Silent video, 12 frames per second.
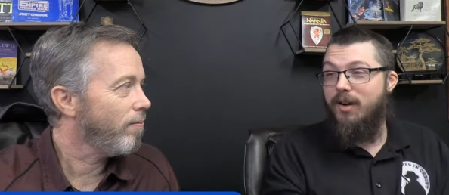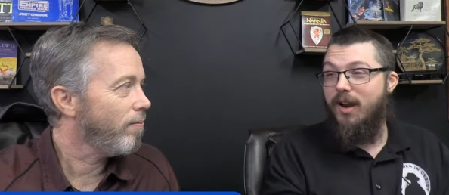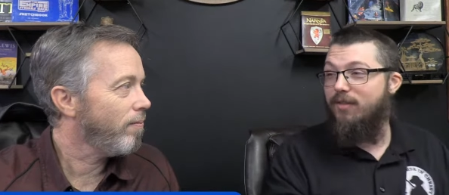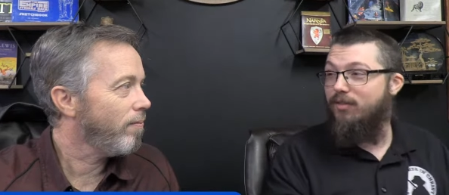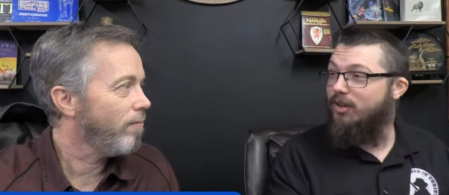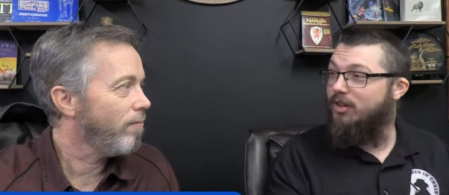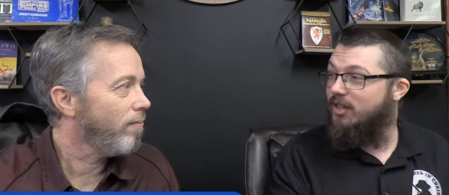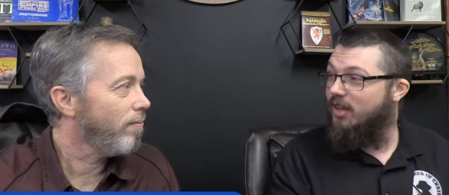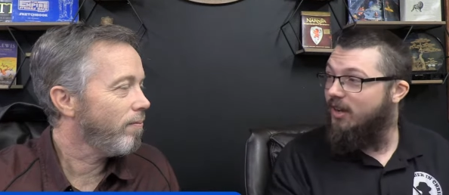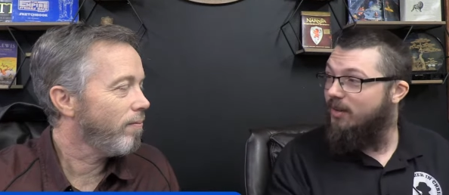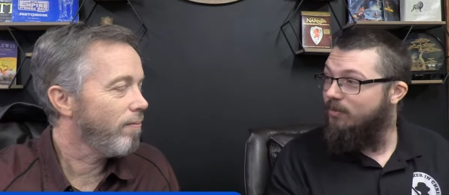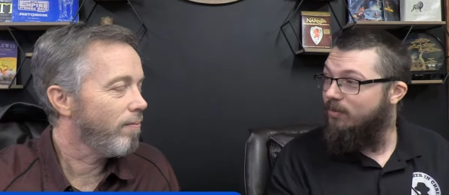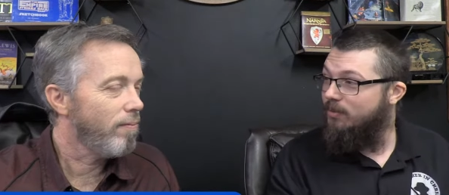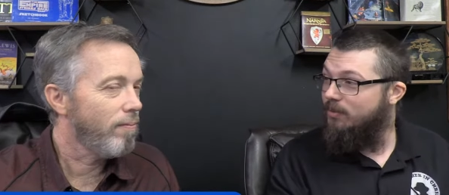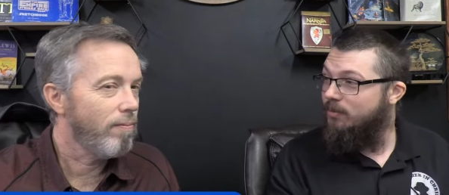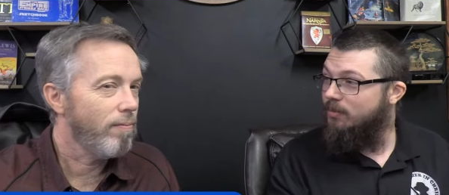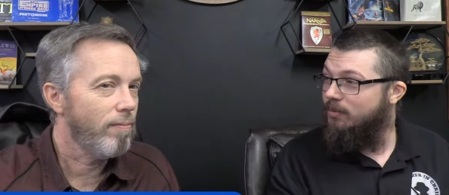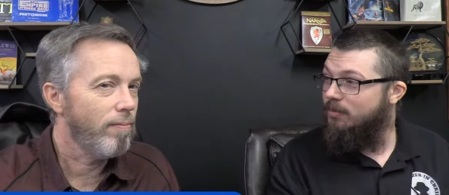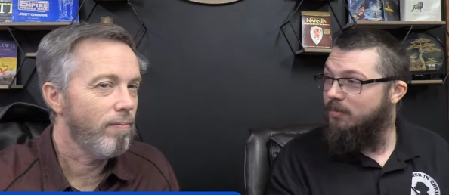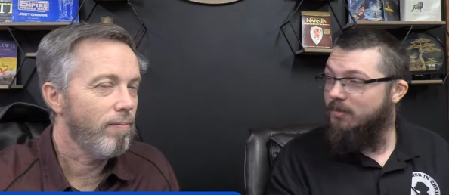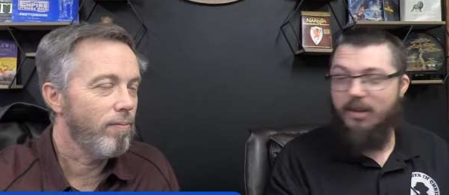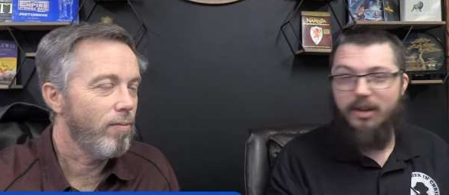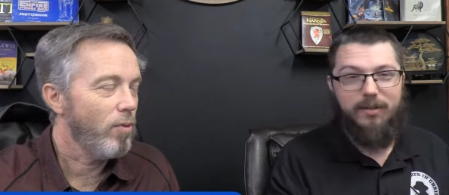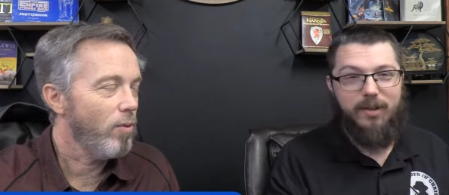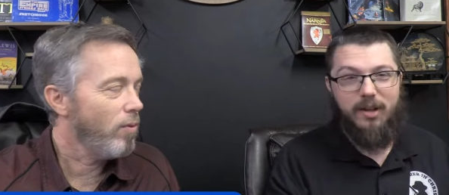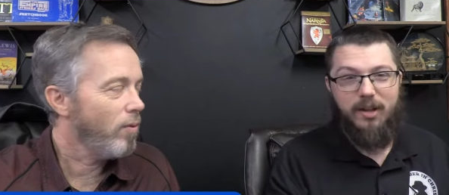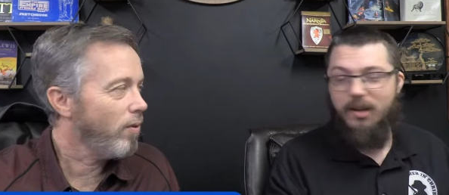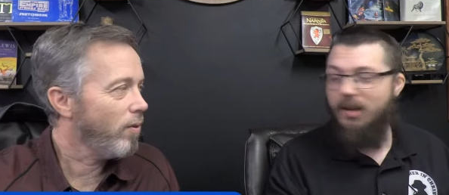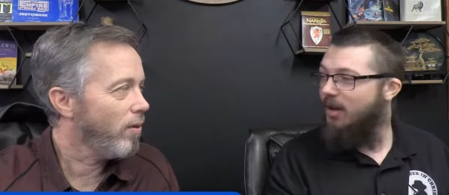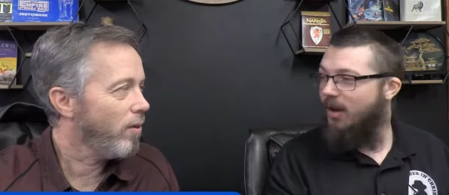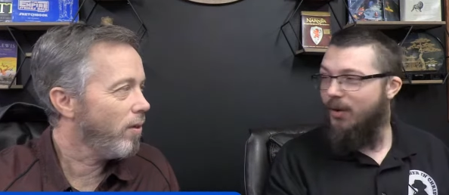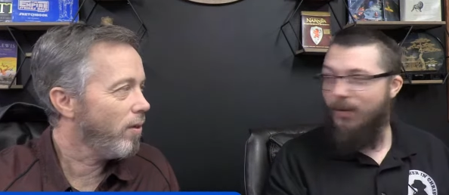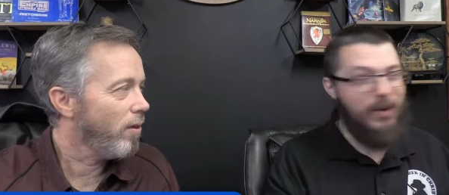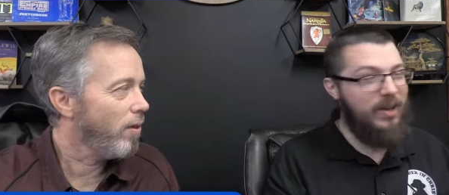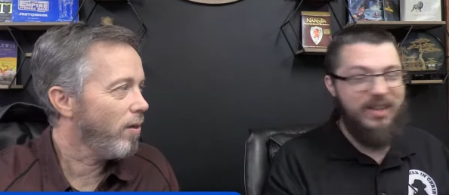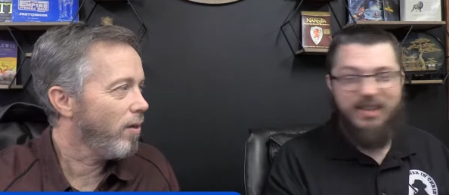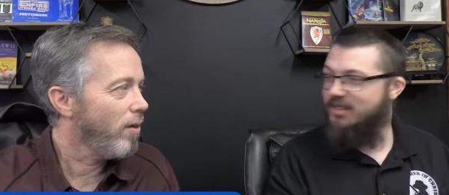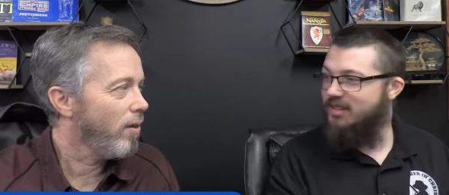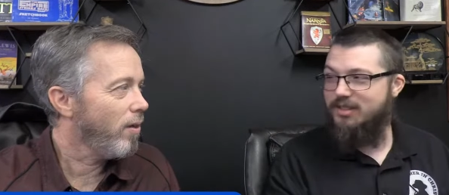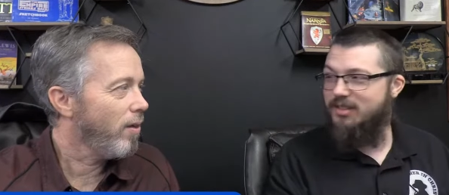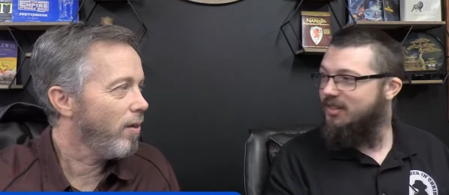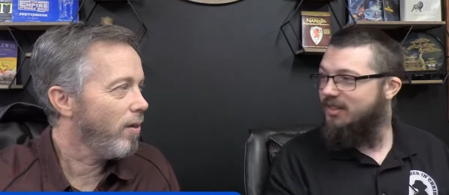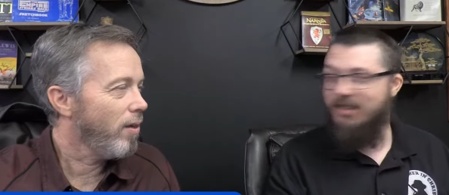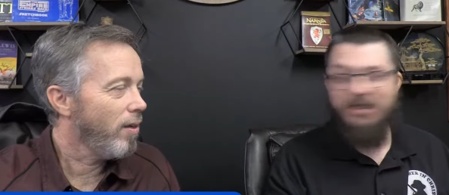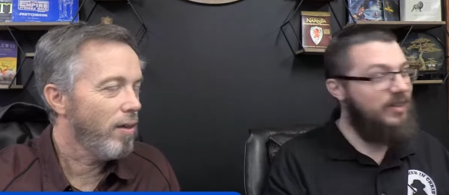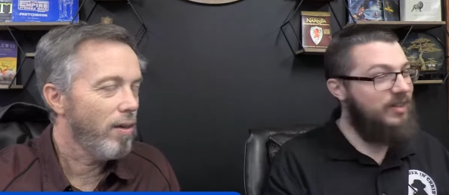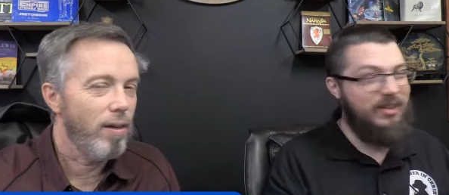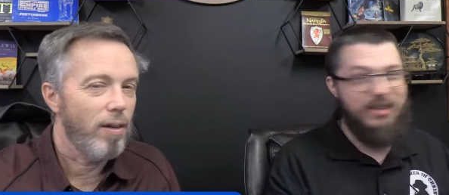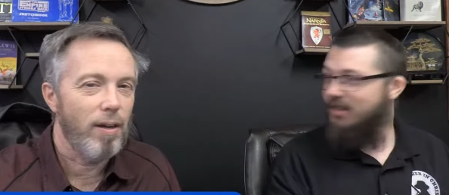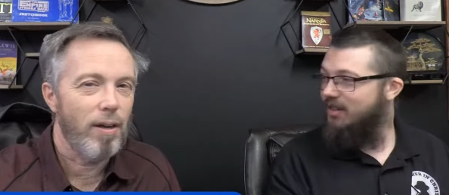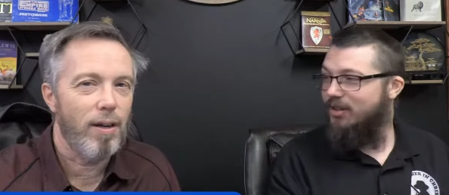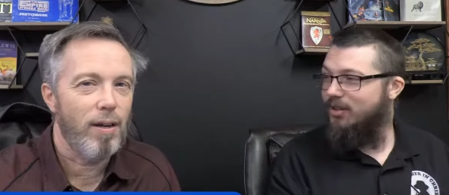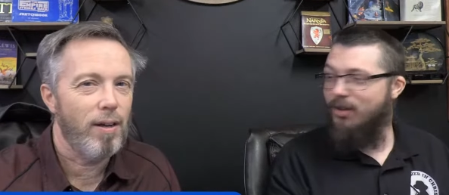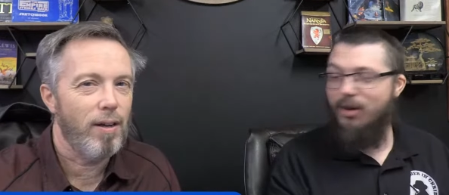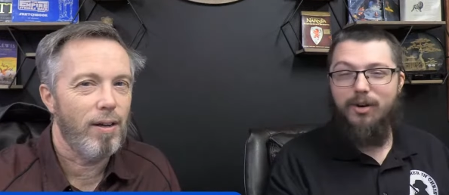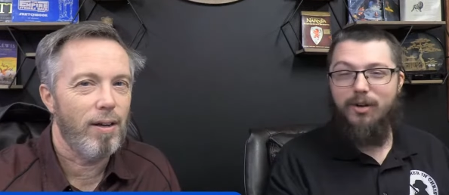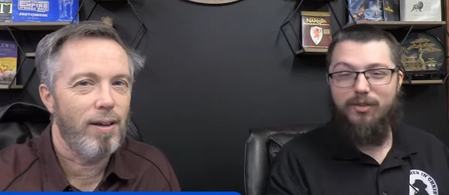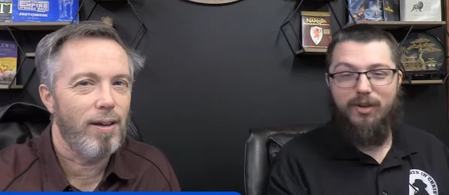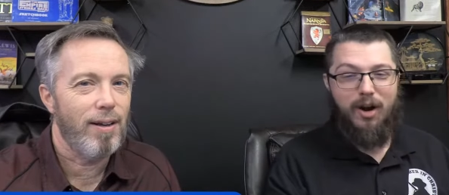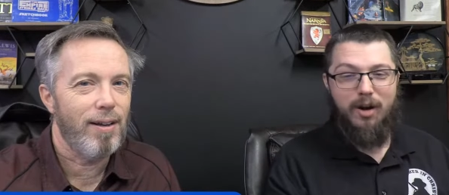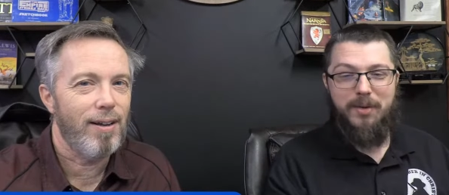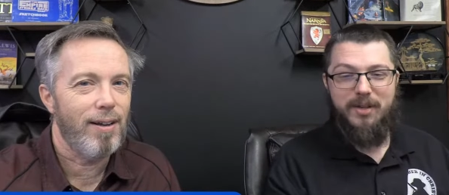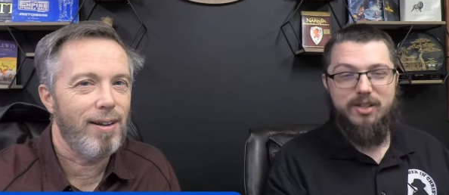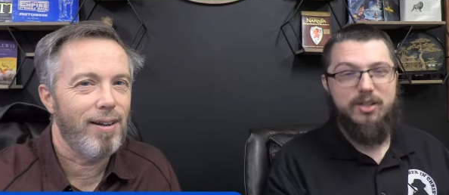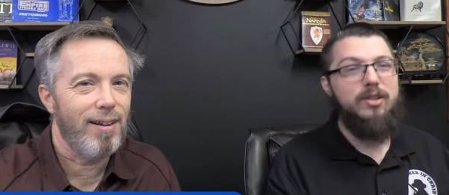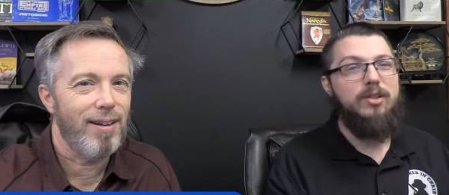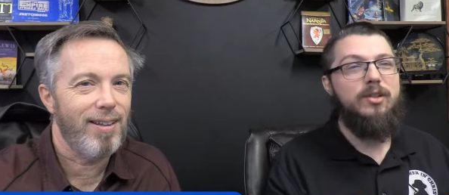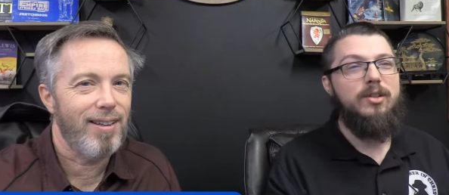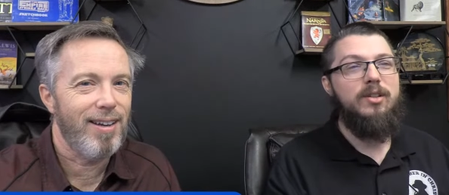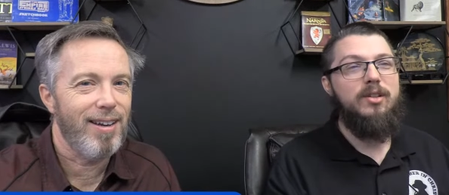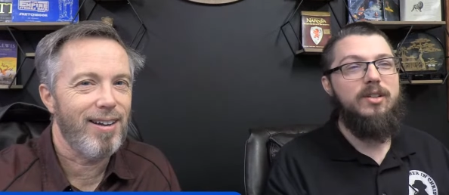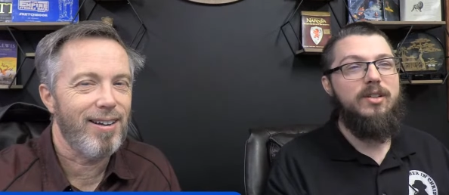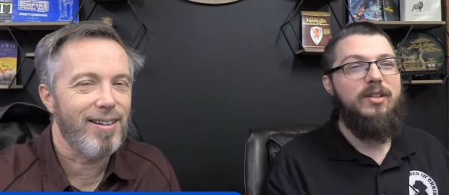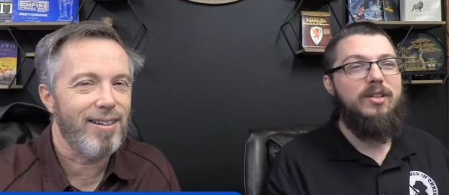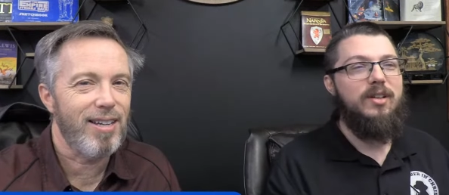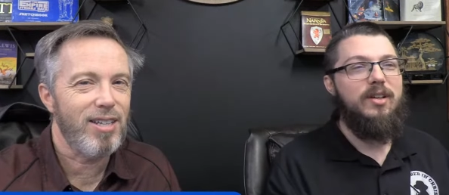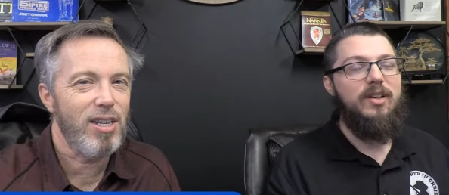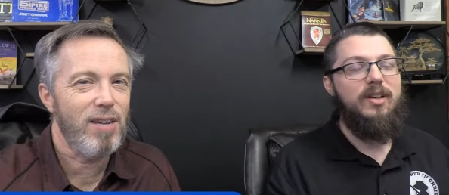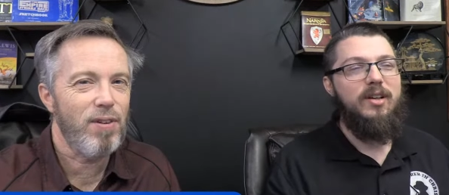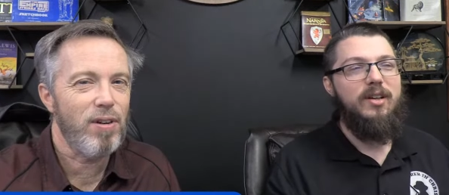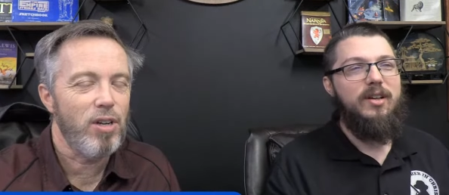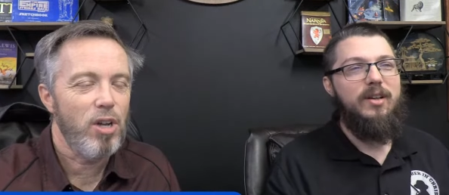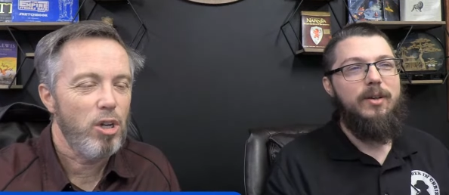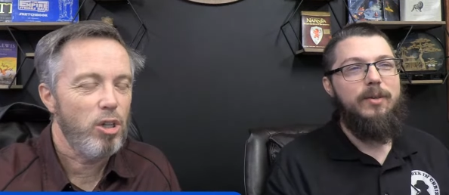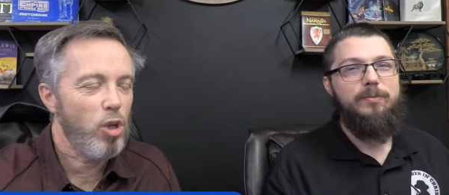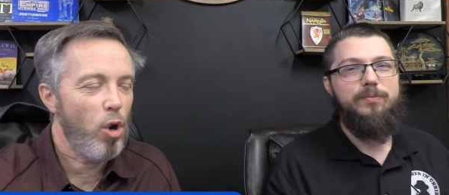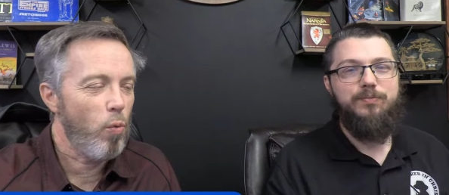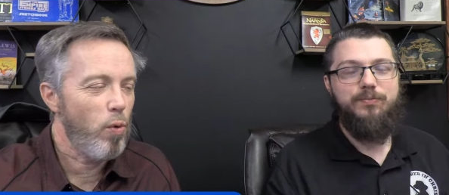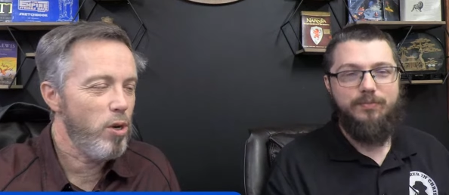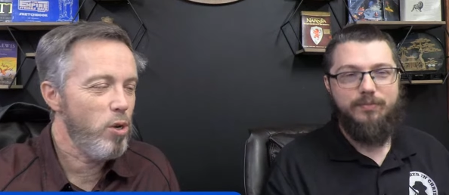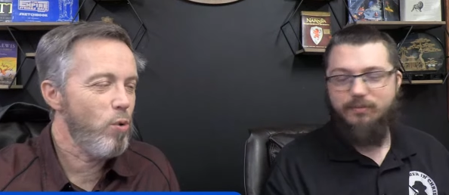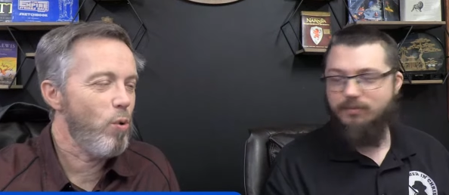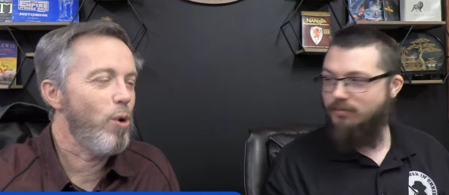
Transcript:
Speaker 1: have a good time." And I'm like, what is this? load of garbage.
Speaker 2: Yeah, doesn't even. So when you